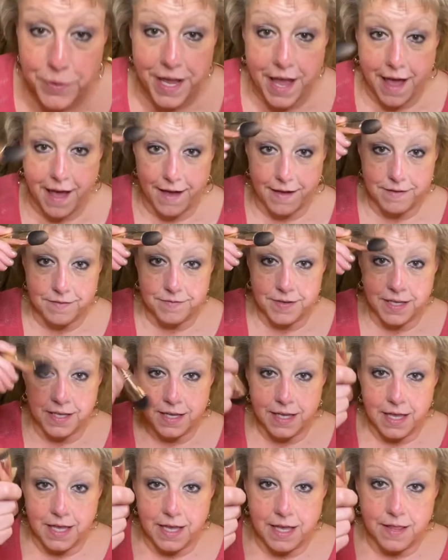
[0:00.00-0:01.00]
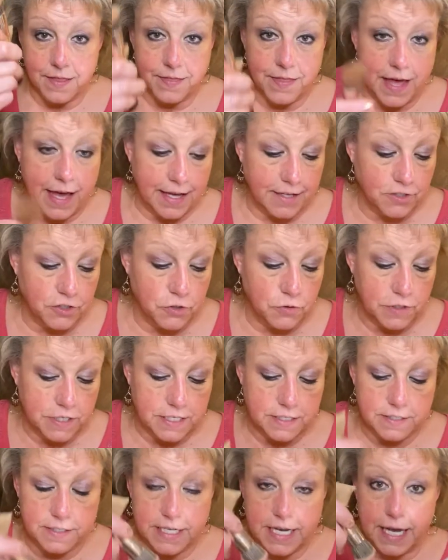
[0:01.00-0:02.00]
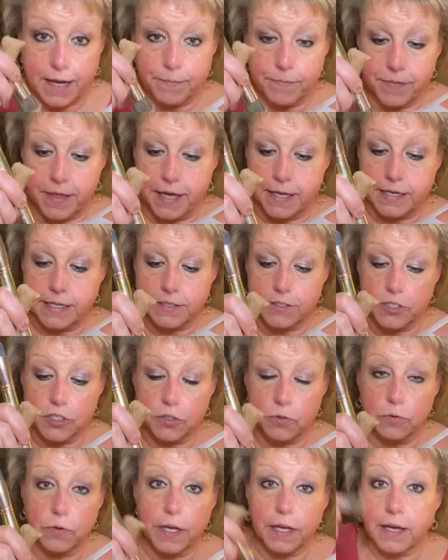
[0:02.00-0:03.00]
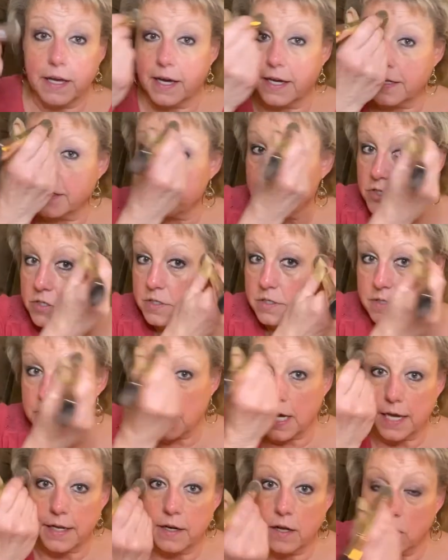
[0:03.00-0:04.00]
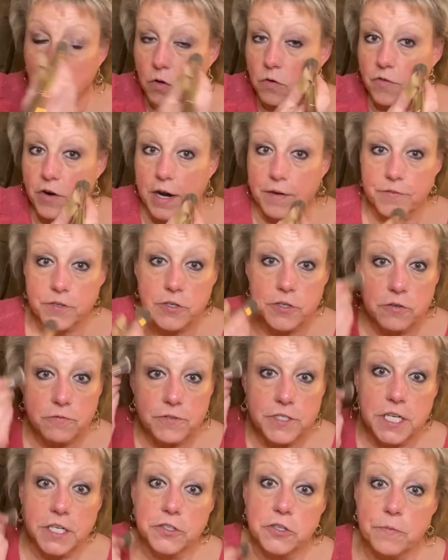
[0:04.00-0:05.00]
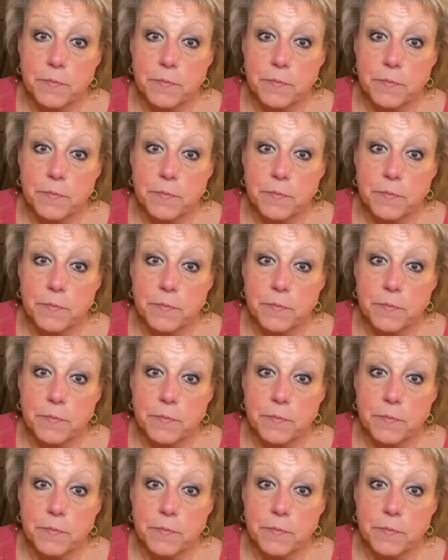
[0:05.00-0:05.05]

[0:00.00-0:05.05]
have that you can dab that into and kind of just dot all over after you've done your